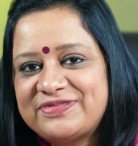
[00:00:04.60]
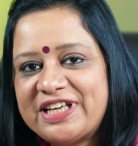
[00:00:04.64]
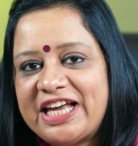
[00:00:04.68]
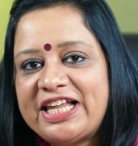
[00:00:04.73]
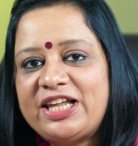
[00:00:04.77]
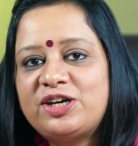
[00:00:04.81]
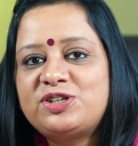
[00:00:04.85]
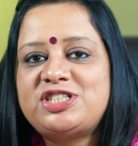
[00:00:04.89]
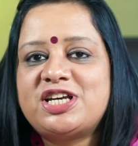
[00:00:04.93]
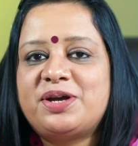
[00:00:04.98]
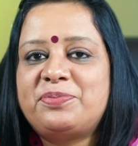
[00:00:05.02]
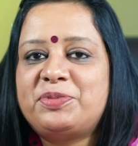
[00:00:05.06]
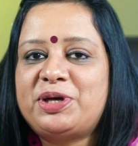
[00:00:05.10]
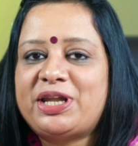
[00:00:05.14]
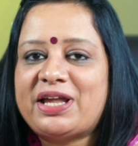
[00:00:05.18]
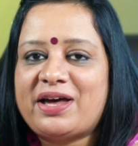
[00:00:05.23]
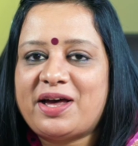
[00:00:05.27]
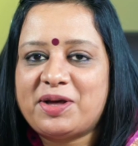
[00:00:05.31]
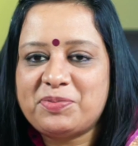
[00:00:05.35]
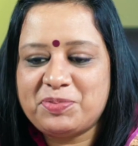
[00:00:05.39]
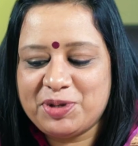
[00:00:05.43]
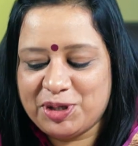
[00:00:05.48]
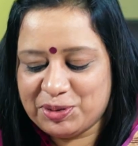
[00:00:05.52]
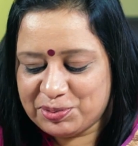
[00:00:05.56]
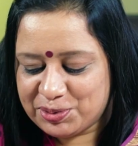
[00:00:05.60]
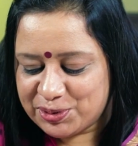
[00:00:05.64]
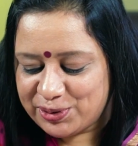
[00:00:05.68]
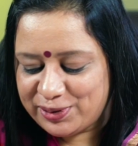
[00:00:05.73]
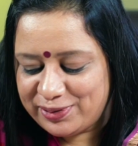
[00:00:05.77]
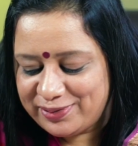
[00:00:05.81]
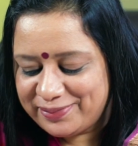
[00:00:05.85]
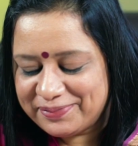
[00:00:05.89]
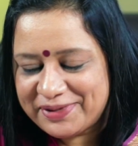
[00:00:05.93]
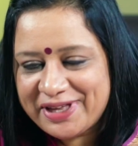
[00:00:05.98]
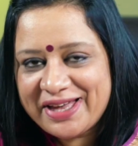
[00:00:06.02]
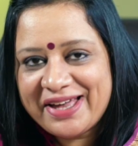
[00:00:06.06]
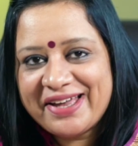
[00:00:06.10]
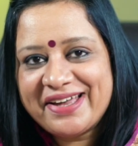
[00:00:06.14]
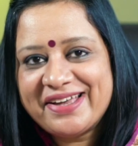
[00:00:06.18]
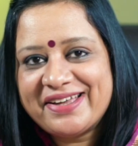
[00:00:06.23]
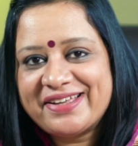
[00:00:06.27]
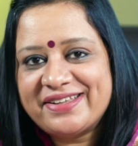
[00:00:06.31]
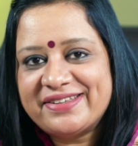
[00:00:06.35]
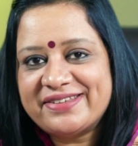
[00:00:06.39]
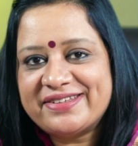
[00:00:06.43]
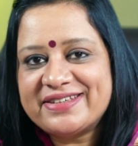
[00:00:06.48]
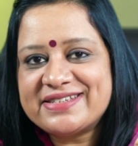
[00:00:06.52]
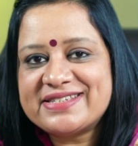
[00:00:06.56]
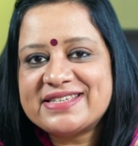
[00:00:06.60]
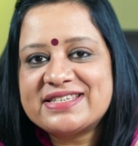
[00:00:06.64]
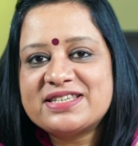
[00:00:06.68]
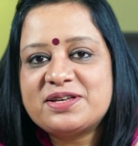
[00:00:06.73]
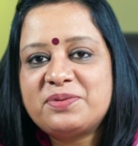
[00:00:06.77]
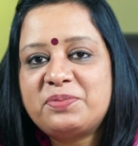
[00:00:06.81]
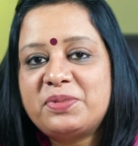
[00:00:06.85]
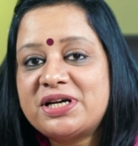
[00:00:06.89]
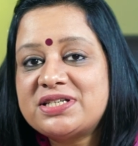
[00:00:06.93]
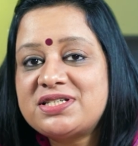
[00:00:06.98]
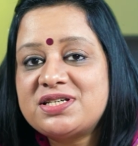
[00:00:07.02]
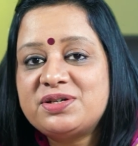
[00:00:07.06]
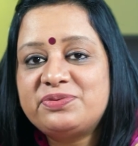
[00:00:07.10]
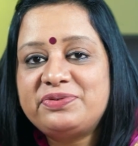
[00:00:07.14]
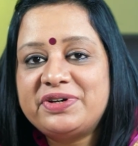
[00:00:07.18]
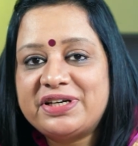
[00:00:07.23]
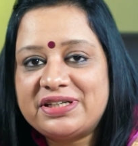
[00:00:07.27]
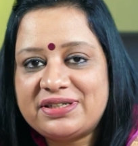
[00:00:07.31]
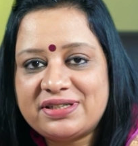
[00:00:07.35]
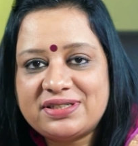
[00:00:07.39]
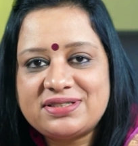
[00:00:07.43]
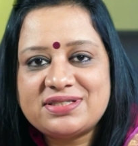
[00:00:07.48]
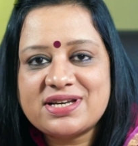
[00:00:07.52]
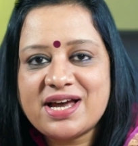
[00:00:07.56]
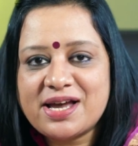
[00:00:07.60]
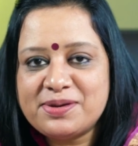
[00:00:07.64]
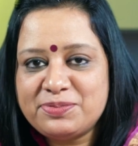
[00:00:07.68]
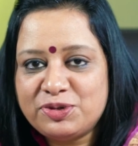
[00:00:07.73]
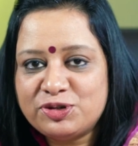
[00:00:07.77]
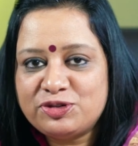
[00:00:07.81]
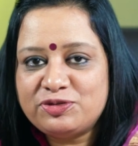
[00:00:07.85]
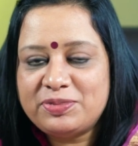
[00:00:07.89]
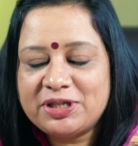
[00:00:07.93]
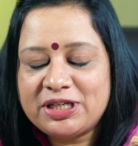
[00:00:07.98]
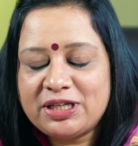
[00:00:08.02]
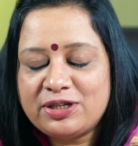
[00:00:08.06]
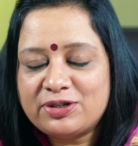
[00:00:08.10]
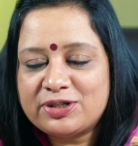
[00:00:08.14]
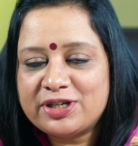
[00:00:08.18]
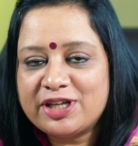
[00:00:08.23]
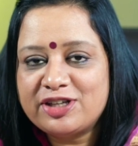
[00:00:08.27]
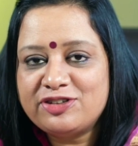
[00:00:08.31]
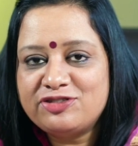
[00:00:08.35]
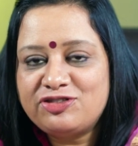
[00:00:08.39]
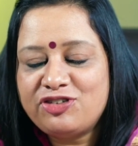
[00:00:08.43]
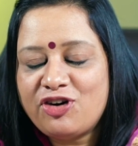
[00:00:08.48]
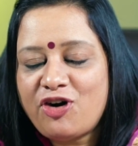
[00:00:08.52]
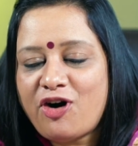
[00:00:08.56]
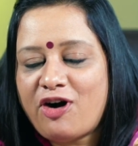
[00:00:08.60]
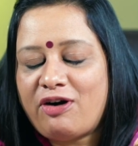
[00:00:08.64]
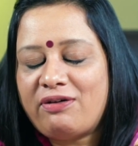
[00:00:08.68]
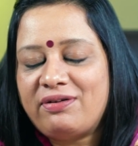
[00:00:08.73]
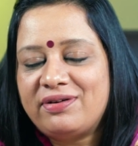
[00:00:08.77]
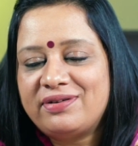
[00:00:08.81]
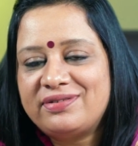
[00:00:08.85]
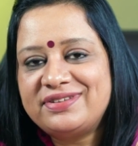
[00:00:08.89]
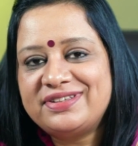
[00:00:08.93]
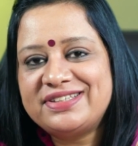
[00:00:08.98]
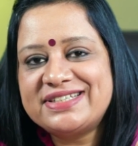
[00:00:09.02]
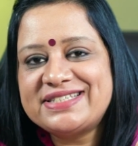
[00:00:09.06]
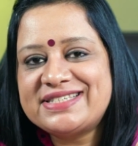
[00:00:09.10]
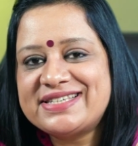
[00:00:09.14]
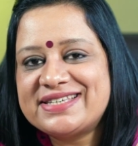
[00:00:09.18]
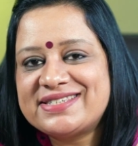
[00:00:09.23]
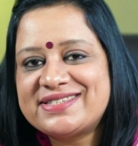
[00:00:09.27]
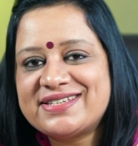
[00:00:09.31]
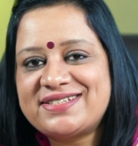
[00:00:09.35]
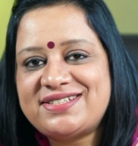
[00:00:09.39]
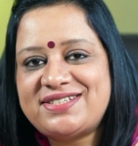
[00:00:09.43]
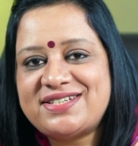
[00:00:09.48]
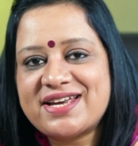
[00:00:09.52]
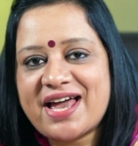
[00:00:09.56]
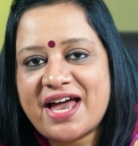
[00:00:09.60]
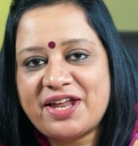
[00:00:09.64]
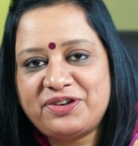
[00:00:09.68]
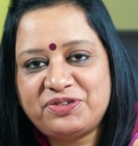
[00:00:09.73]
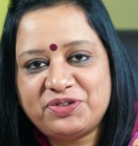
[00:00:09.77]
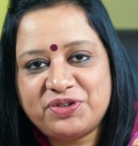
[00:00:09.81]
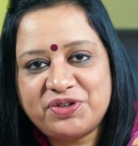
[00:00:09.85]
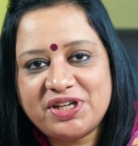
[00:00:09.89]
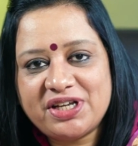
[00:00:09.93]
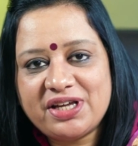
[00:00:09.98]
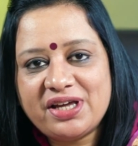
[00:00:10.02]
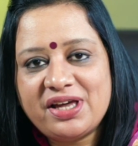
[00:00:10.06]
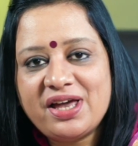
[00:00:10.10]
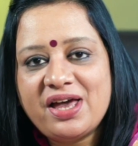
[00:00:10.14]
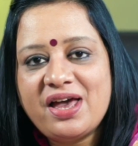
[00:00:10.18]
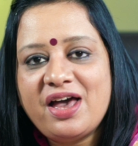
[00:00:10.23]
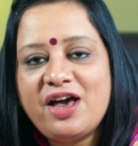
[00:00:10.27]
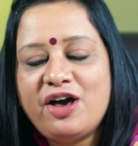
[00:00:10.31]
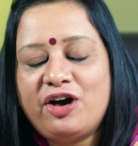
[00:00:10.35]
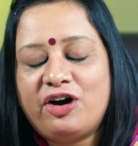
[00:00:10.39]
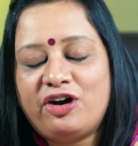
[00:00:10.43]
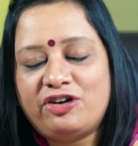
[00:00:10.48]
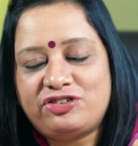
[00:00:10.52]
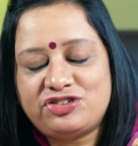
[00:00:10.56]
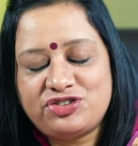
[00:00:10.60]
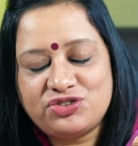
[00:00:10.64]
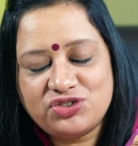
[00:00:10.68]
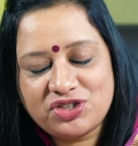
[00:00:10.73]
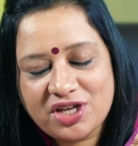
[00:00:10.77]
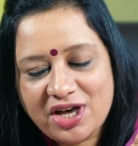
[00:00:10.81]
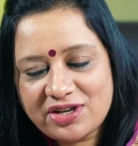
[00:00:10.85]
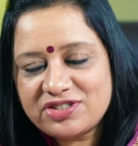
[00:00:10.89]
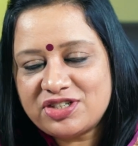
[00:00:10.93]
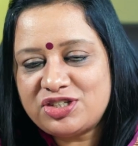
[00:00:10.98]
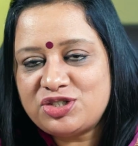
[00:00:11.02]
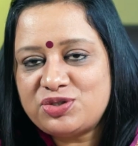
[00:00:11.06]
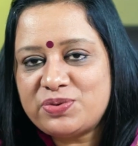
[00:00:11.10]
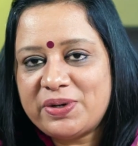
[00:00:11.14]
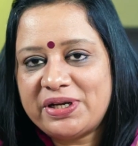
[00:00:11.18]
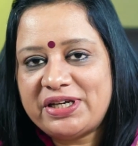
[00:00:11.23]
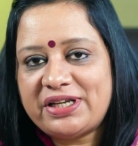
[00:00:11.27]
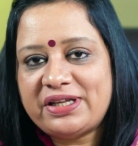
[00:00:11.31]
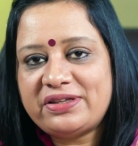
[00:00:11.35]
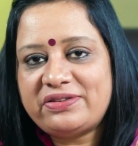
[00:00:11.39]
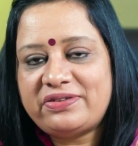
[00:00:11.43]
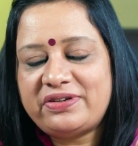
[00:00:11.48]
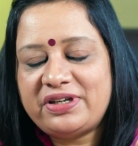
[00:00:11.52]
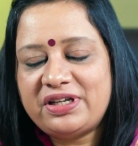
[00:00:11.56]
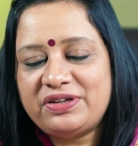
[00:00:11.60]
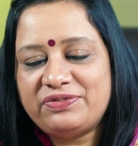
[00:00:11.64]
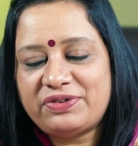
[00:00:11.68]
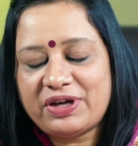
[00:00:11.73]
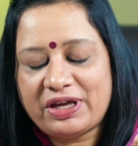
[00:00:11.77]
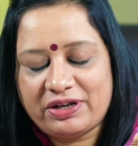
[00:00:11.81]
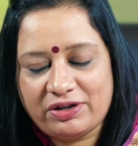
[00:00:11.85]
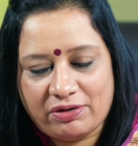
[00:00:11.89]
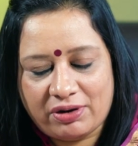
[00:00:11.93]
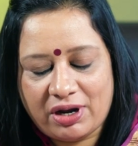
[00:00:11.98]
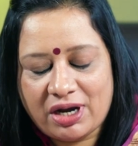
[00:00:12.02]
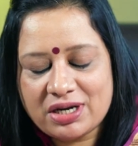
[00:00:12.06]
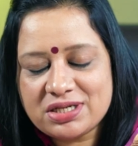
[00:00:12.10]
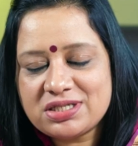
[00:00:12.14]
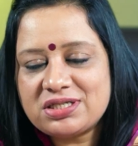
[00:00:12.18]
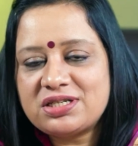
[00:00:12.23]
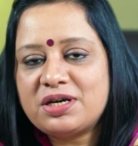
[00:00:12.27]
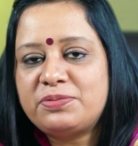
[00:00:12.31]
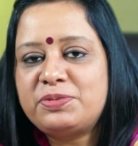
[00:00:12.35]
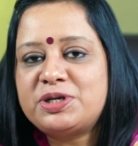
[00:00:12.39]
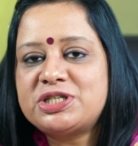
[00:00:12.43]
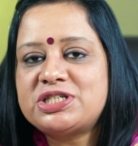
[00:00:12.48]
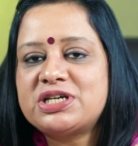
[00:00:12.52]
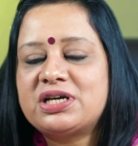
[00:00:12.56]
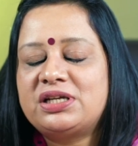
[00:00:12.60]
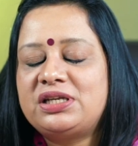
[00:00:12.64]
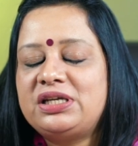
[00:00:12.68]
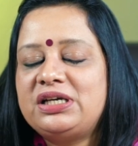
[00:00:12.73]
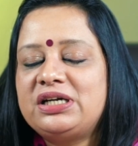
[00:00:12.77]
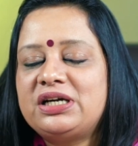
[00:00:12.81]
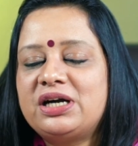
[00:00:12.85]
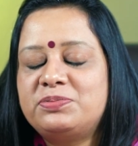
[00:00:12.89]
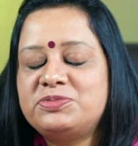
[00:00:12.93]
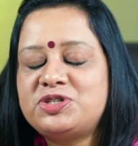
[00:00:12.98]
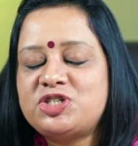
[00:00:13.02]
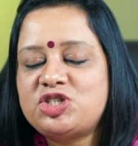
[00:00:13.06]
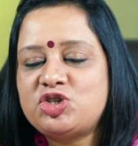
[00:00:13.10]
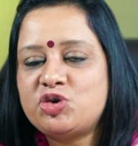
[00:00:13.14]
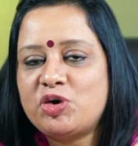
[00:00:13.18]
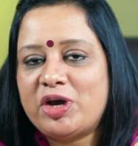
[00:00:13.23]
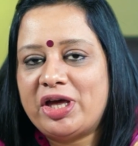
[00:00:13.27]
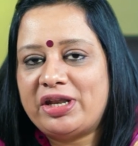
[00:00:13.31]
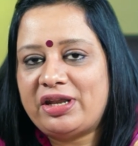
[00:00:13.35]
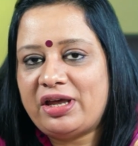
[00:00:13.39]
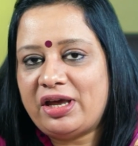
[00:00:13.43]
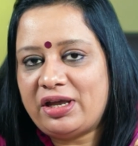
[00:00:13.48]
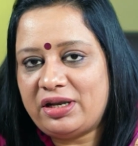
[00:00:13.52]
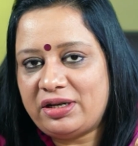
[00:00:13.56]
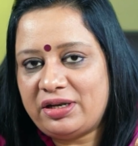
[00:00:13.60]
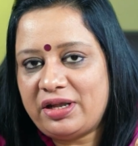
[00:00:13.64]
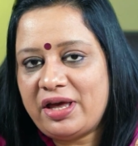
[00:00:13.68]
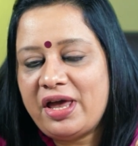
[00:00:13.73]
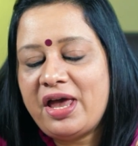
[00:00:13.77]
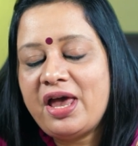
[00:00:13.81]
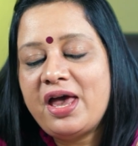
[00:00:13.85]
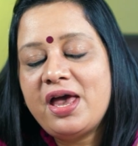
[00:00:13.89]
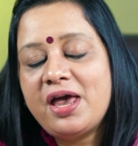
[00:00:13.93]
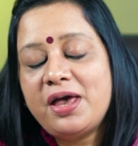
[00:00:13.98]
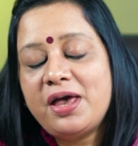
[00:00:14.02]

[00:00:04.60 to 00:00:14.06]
Hello, Gemini people. This is a much awaited time you've been looking for. This is the January of 2023 where your Ashtama Shani comes to an end,